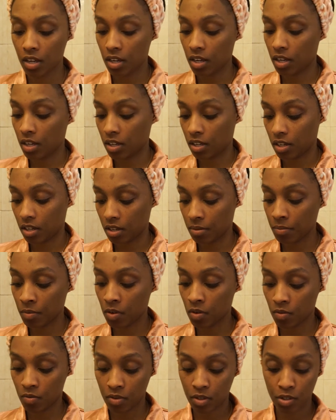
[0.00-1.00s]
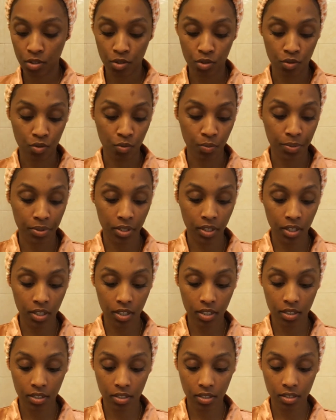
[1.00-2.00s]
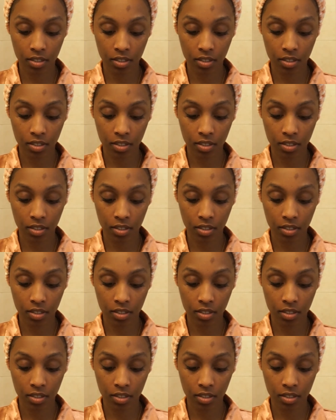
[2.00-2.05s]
And I'm going to put,